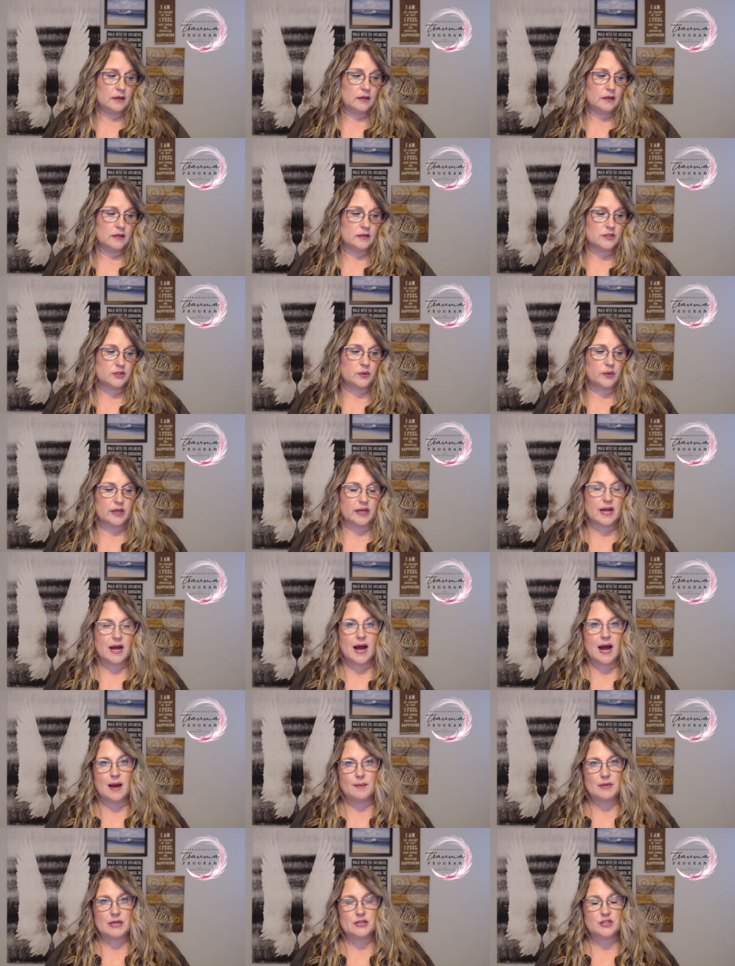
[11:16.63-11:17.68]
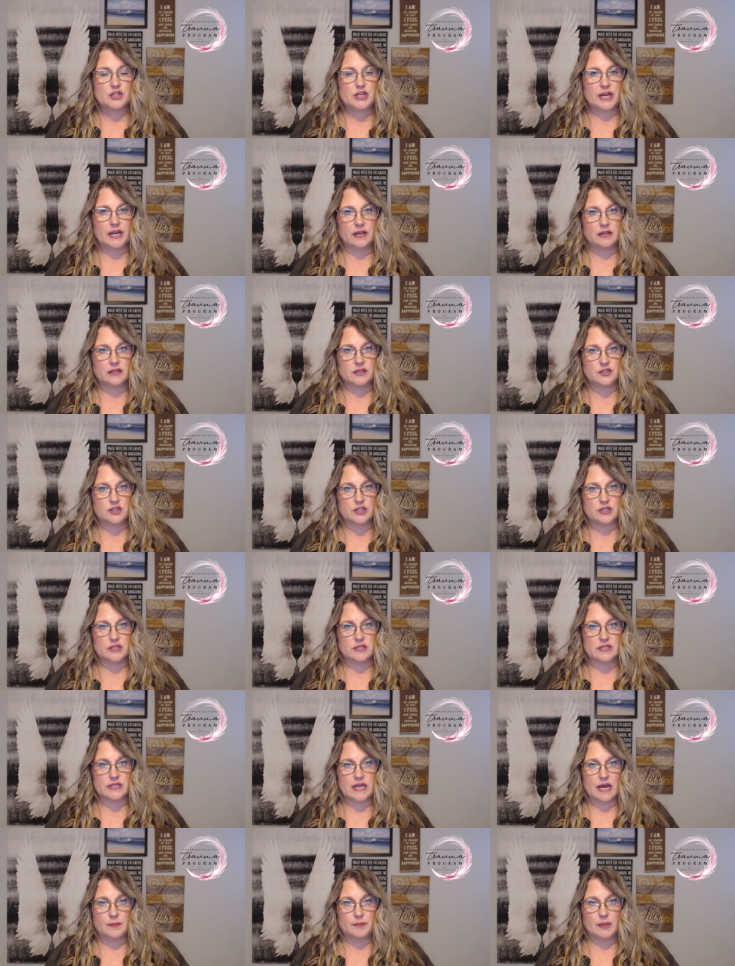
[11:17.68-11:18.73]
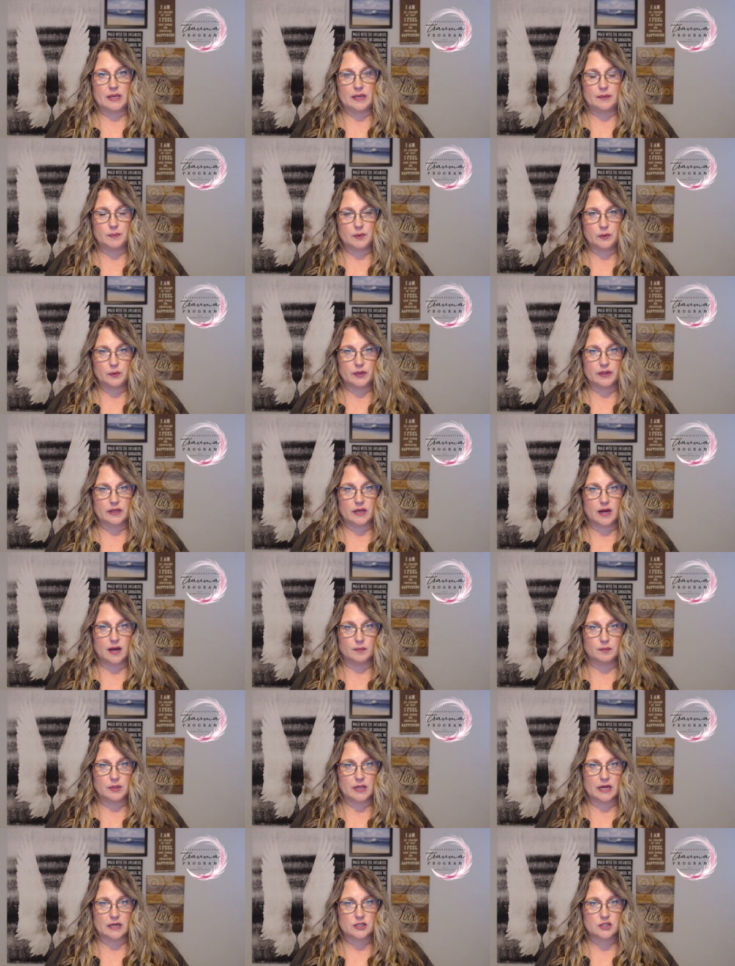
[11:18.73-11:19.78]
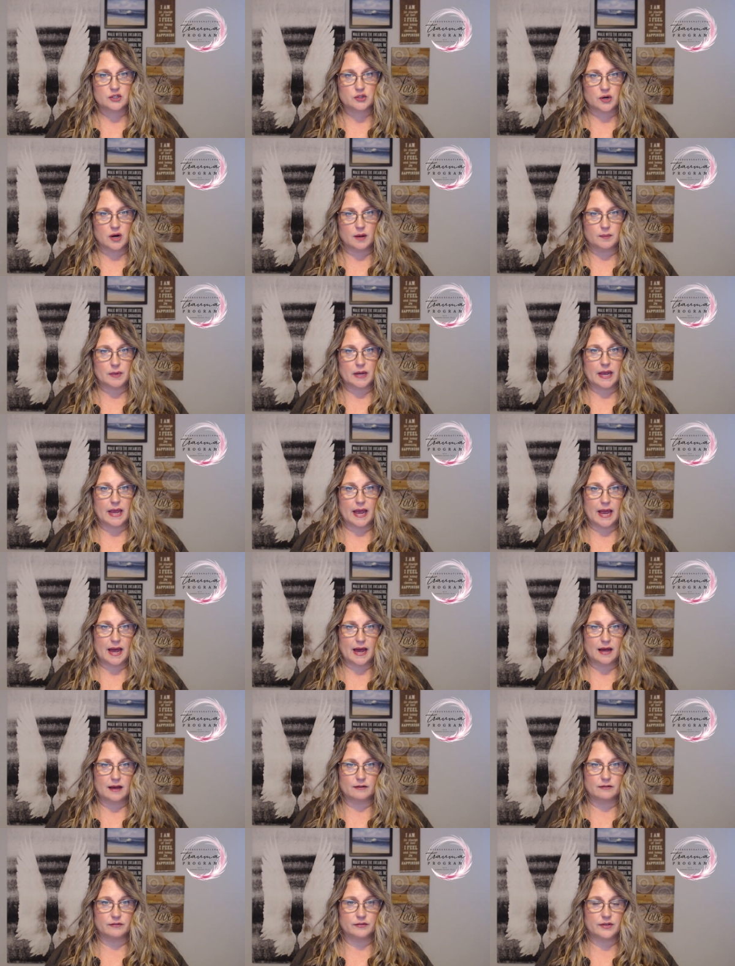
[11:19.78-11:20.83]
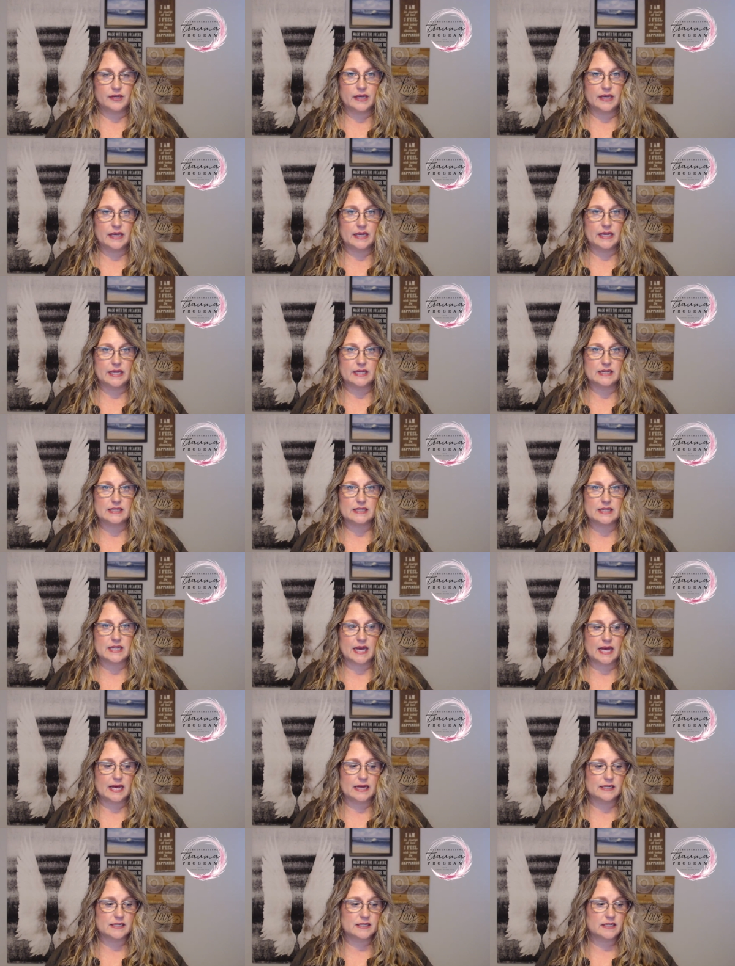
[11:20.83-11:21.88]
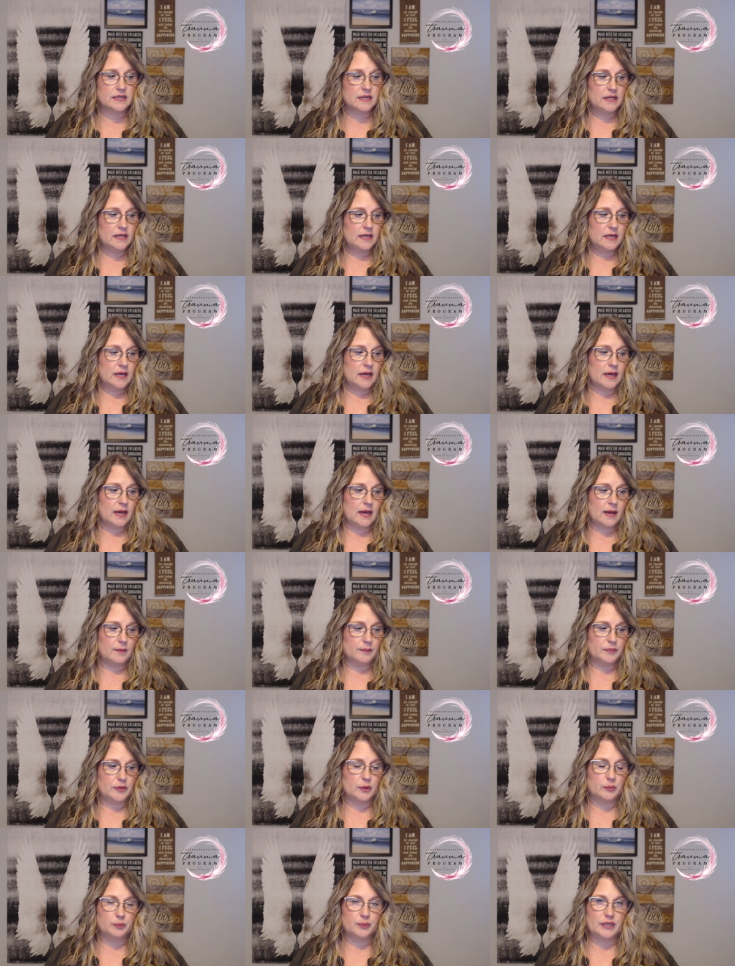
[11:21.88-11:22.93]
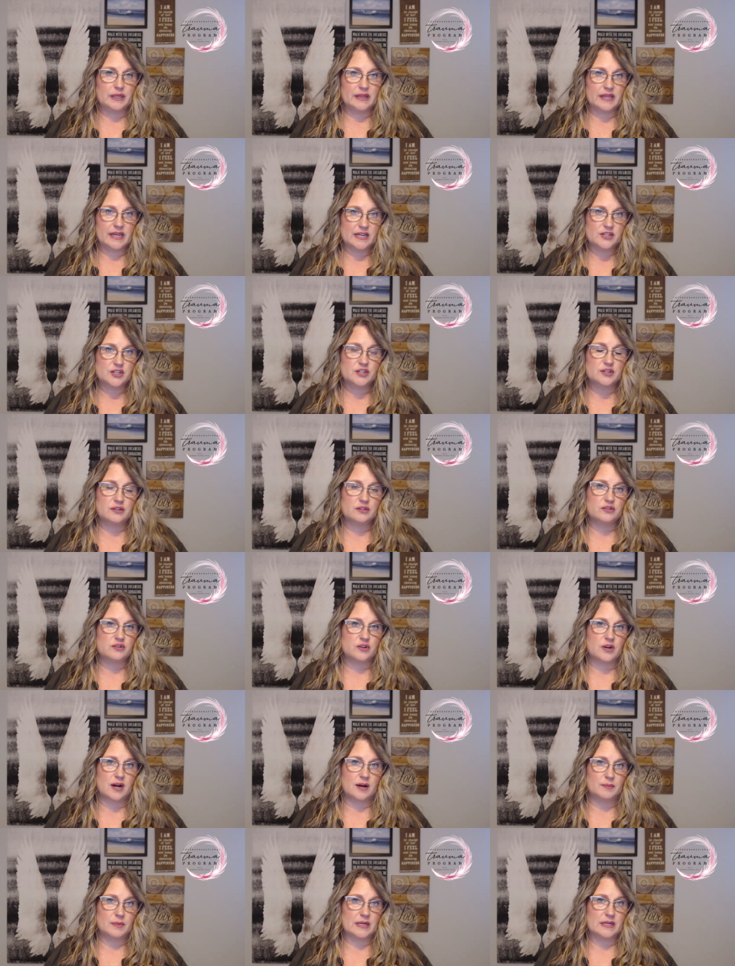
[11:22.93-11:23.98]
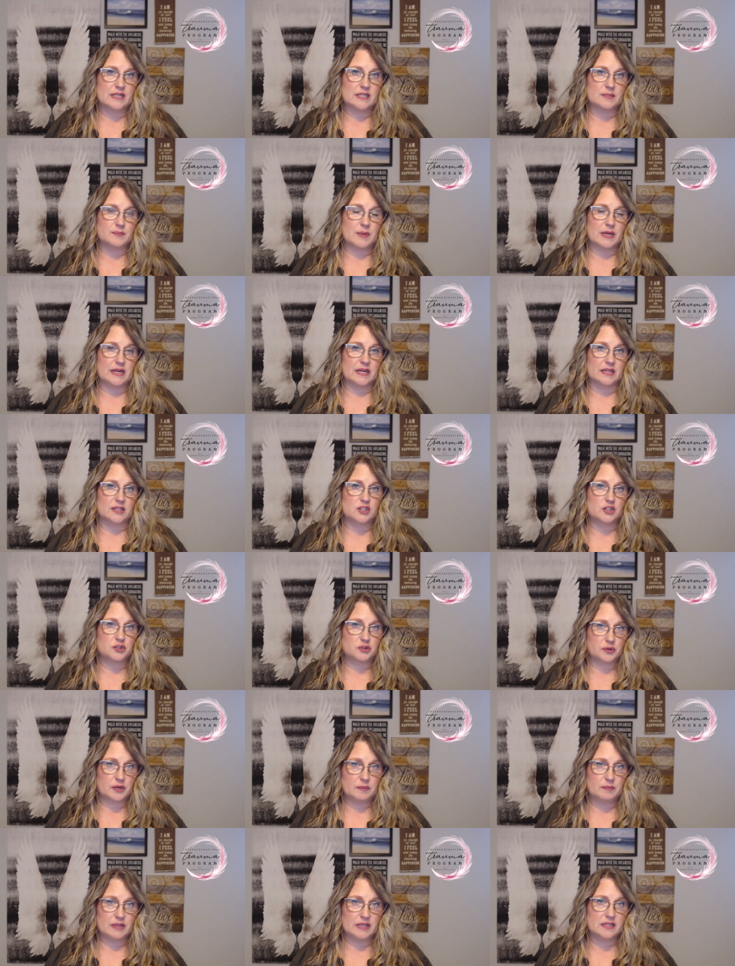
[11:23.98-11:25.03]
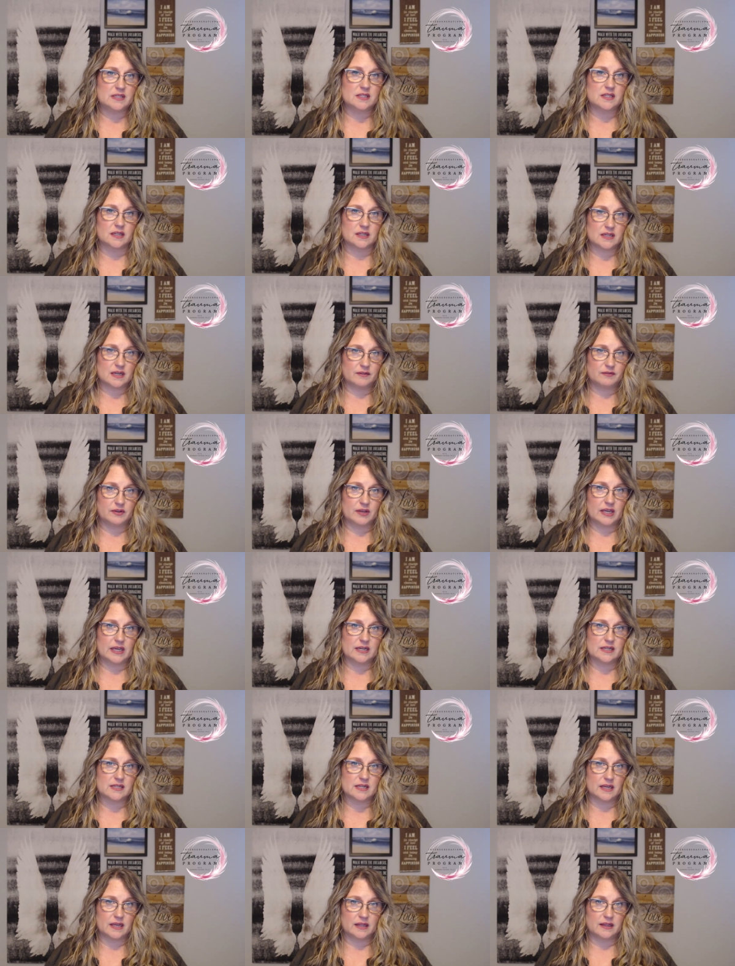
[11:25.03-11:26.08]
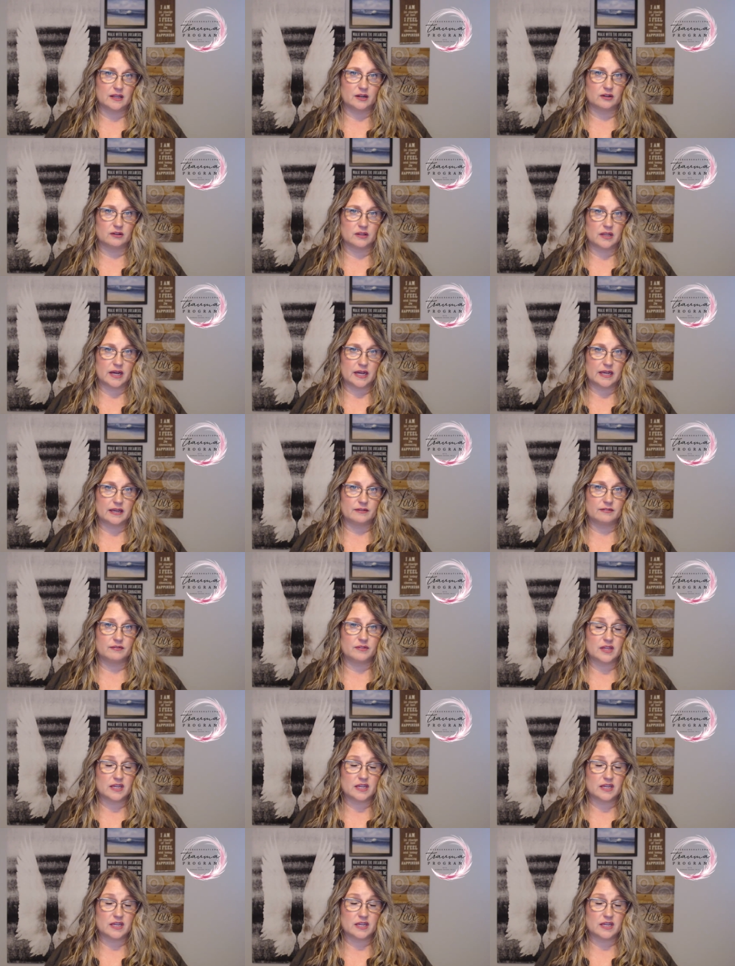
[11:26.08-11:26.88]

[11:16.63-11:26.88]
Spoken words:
So the common challenges that people with complex trauma have is that the relational trauma has been extremely significant in their life.